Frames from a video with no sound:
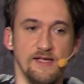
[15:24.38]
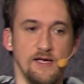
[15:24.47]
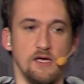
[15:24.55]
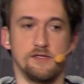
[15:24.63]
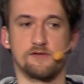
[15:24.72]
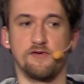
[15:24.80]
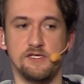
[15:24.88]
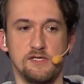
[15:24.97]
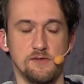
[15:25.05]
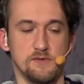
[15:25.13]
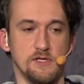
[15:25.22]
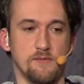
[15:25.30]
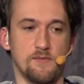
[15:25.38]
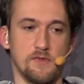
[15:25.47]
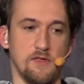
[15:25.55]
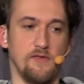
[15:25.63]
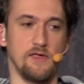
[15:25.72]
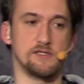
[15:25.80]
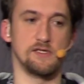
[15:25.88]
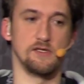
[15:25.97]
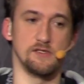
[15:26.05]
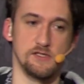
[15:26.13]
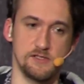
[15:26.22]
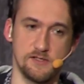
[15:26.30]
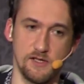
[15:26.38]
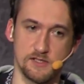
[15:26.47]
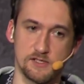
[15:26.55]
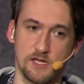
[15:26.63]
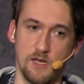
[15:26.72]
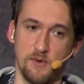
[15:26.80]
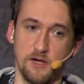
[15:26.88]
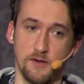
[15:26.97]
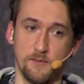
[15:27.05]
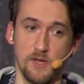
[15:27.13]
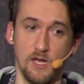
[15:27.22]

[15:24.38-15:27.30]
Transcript: it's crazy that these things happening.